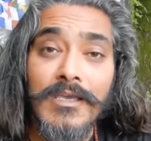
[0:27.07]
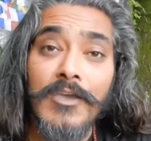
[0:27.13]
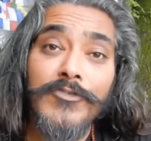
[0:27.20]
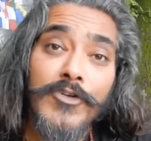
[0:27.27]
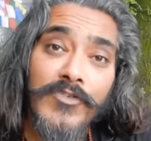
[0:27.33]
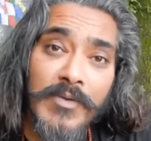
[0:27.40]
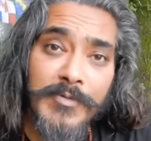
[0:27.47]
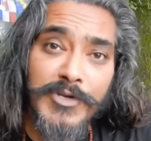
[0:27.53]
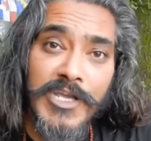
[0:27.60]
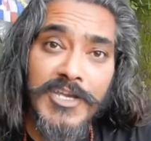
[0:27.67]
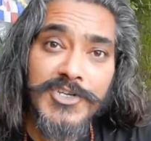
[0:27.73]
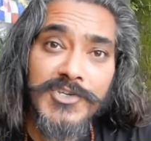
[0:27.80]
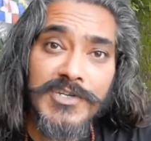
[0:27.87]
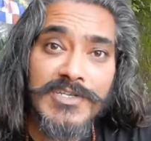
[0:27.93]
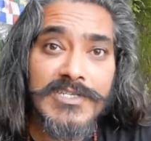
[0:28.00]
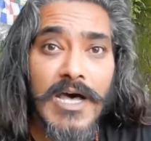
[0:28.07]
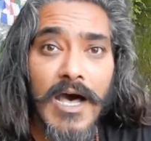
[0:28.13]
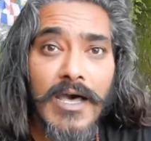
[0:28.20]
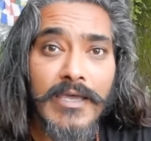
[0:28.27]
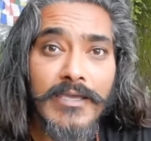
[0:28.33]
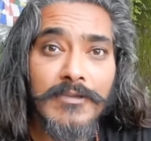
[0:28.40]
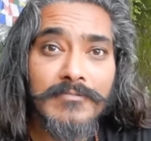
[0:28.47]
If your reputation is
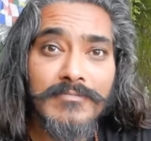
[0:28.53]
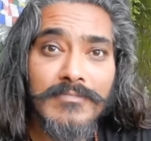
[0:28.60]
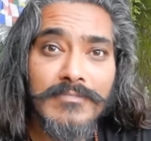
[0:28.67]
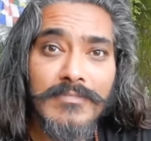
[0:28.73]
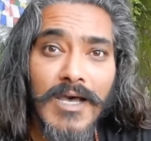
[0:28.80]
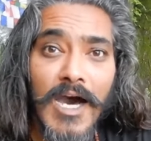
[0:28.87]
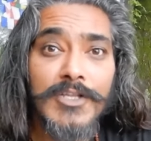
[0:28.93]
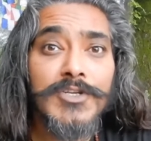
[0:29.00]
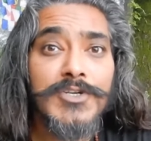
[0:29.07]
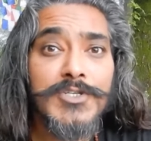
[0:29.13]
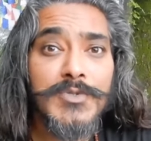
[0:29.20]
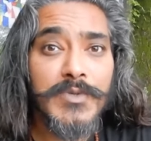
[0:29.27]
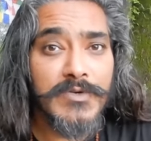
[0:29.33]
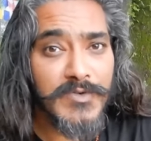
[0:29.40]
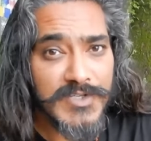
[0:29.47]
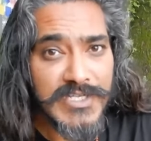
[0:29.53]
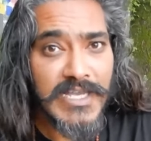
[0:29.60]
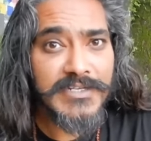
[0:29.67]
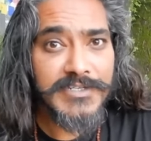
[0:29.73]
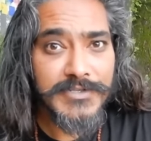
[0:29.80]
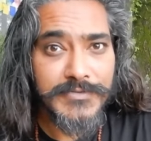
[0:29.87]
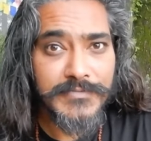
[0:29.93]
high, others will
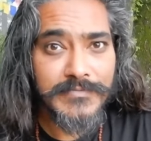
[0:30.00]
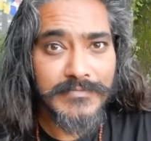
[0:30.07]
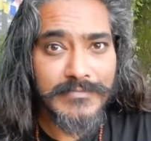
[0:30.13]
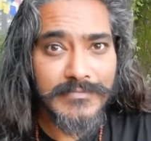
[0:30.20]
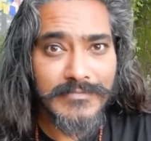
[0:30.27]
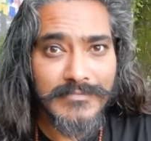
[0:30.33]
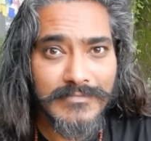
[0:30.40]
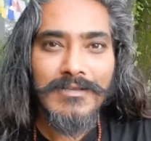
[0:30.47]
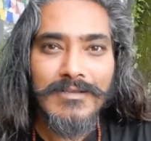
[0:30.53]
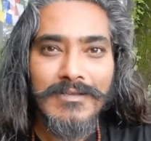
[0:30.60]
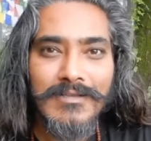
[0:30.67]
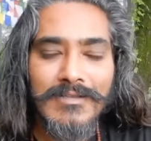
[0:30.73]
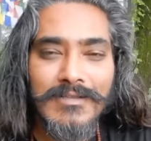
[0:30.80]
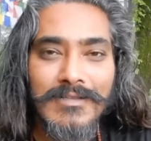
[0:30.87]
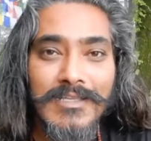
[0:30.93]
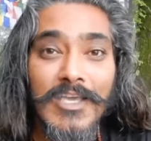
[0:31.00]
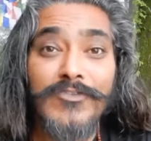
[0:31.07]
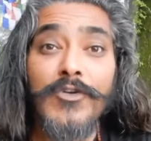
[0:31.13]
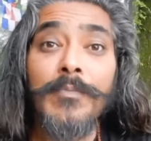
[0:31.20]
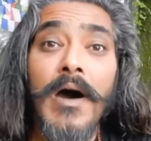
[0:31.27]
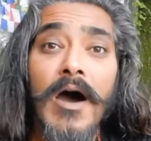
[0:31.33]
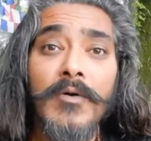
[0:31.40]
resent you.
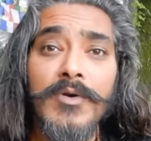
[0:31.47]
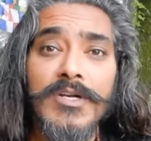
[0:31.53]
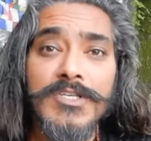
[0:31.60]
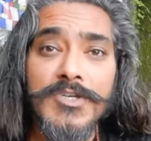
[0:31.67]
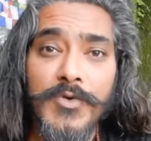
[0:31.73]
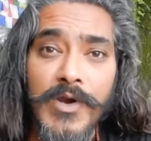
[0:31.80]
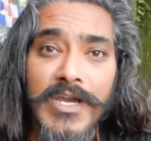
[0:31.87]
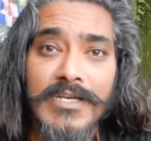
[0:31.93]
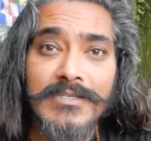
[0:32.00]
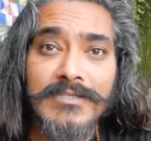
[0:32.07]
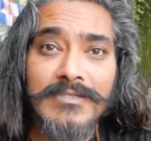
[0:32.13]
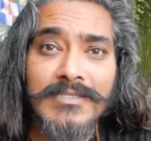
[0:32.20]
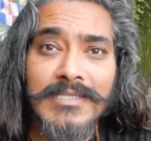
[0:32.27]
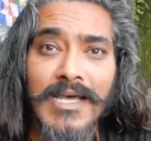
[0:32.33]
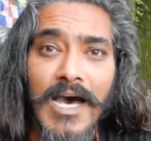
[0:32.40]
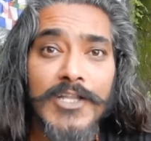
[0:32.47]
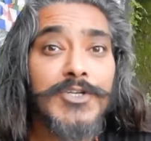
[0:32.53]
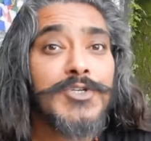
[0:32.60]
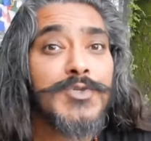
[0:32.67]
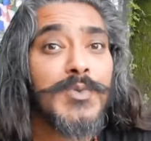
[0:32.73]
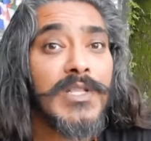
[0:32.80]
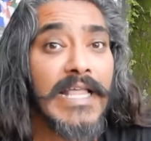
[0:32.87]
If your power is great,
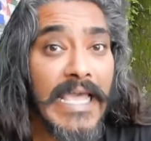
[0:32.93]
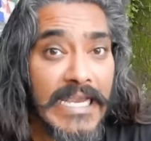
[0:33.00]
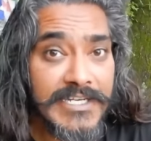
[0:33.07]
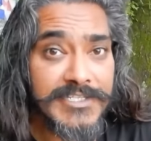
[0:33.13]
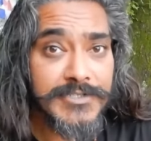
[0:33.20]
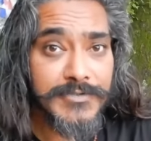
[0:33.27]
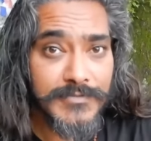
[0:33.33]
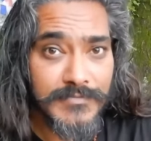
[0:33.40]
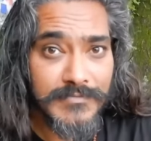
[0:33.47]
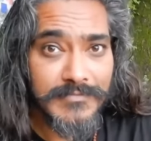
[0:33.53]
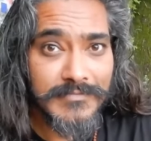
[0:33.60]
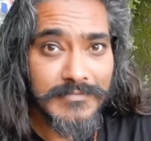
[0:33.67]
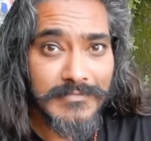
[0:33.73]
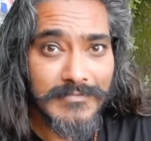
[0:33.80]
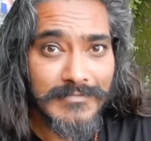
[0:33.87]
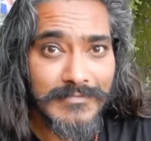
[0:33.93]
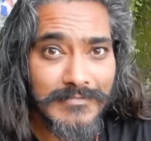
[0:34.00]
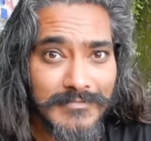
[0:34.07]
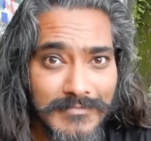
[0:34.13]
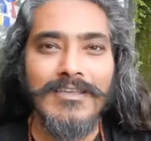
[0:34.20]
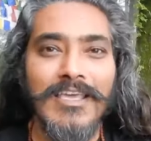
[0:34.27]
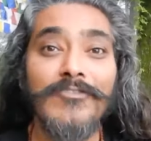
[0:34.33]
others will hate you.
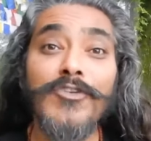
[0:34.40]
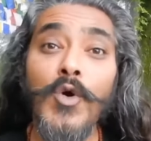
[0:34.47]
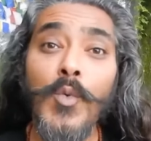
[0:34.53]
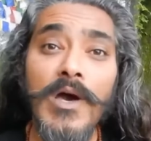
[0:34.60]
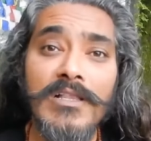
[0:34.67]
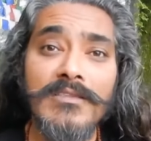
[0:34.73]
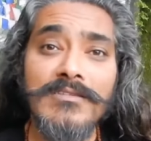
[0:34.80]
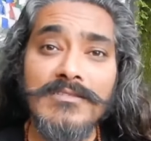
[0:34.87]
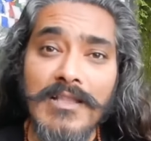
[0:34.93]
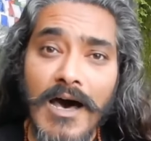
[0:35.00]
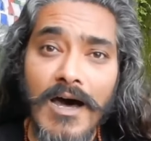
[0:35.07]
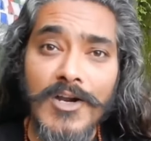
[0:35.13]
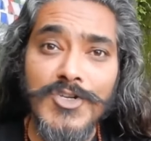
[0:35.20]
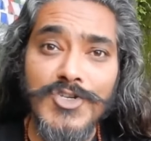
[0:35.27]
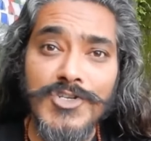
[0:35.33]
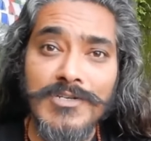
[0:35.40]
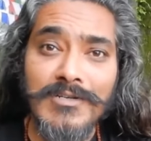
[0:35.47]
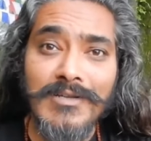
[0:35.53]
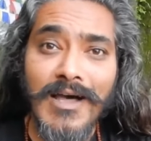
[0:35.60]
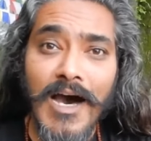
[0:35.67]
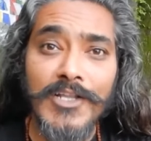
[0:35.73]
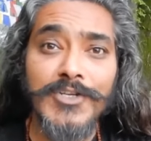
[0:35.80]
If your wealth is large,
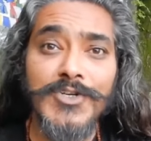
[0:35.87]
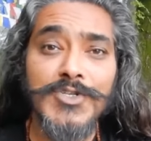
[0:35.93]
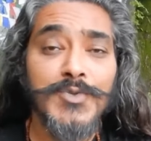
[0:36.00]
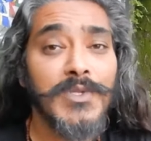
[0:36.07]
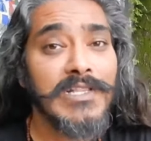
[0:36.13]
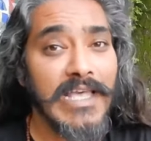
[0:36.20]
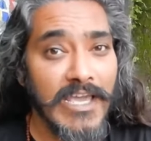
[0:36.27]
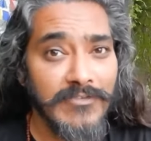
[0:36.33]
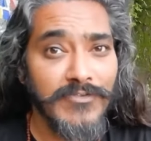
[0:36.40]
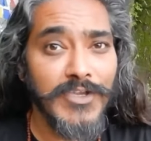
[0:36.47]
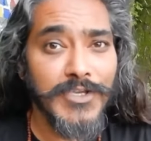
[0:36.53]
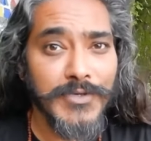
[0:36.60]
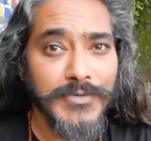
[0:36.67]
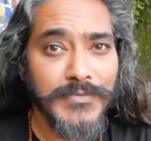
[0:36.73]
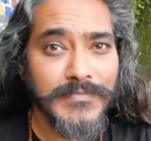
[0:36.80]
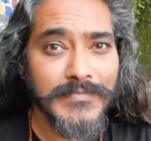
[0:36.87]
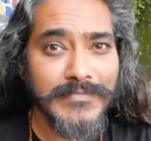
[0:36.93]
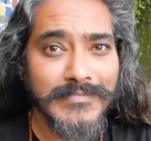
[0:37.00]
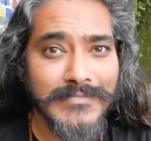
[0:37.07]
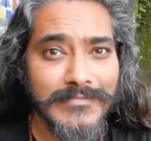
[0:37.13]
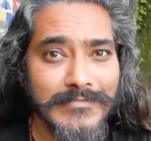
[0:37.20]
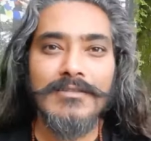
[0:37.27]
others will envy you.
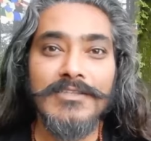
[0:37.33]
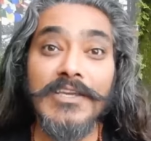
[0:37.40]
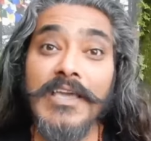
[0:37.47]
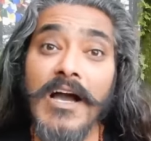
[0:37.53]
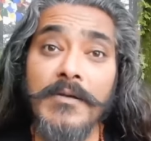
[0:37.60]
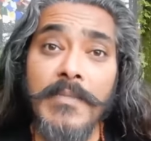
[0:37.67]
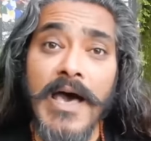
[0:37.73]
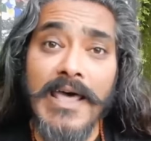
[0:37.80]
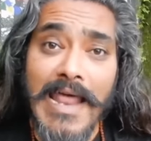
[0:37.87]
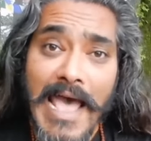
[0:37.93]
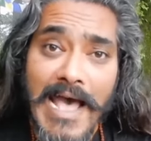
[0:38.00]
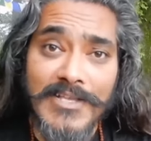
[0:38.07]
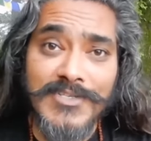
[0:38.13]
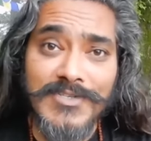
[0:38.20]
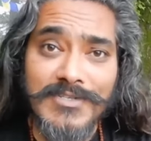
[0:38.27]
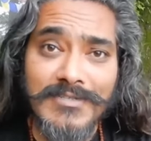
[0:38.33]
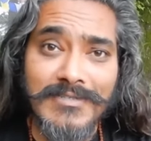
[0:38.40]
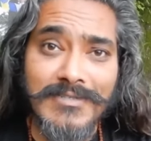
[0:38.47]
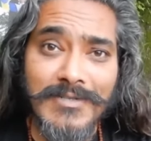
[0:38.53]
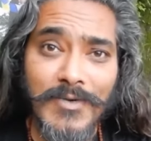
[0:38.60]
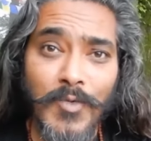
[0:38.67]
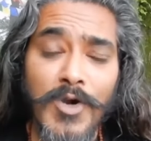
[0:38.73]
The young man asked,
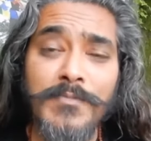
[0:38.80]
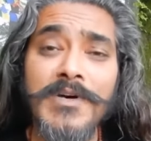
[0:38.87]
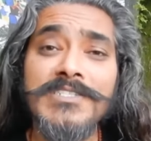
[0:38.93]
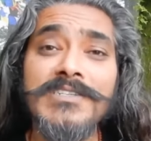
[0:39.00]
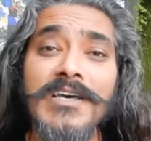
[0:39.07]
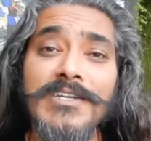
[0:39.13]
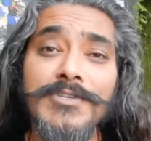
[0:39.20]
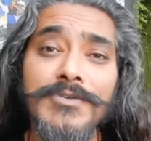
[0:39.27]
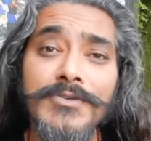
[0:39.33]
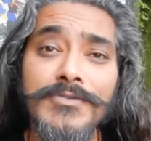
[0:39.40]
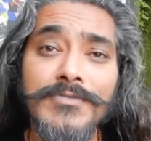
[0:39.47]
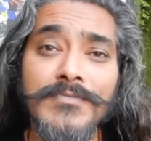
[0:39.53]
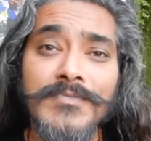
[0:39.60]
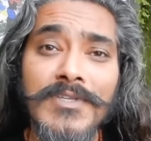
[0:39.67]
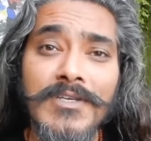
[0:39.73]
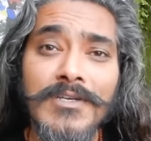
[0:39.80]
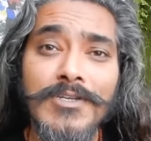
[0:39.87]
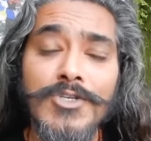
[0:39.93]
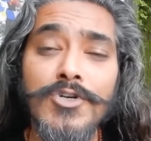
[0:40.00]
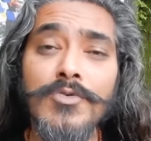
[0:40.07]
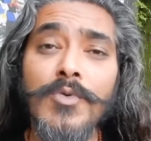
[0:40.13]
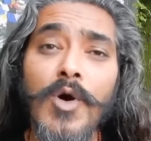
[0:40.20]
What must I do
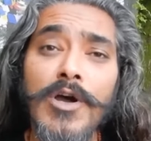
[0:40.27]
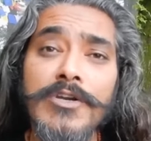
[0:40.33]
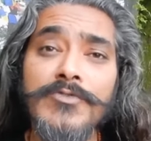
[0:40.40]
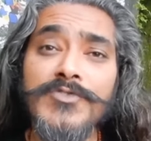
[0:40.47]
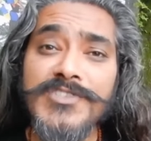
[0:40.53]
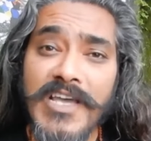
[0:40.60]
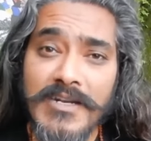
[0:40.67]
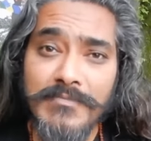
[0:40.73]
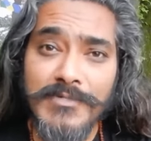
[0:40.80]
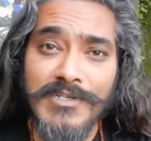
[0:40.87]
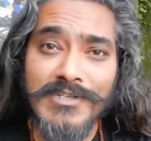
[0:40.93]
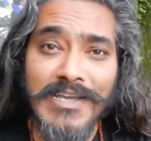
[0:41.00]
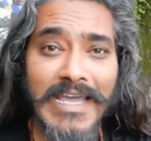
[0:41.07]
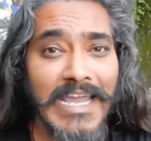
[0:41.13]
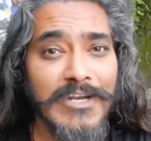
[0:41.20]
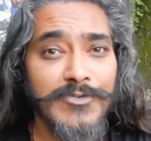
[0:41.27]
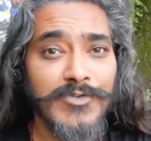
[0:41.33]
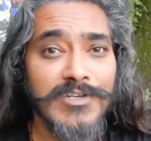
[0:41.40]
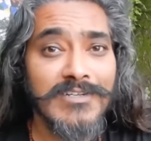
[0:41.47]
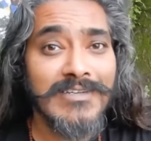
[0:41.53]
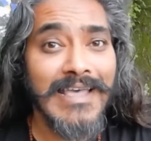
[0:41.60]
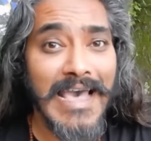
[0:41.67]
to avoid resentment,
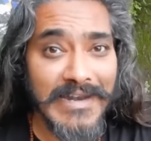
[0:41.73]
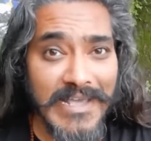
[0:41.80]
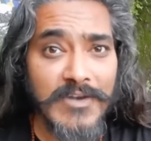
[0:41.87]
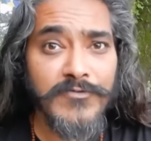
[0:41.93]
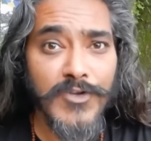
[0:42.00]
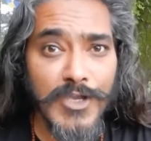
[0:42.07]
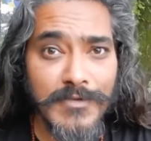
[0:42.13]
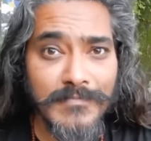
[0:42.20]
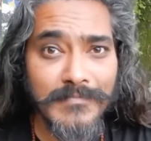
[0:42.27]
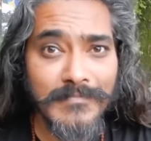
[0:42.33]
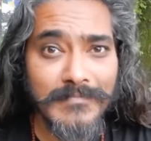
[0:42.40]
hatred, and envy?